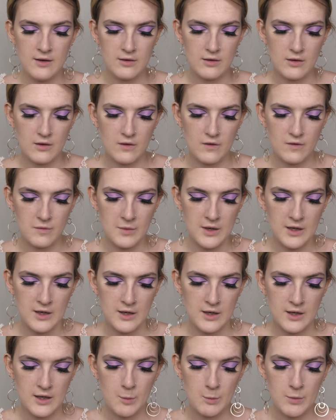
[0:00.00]
of my
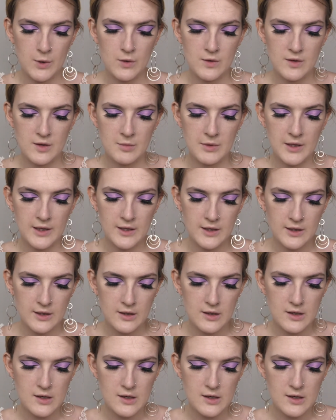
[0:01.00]
beauty blender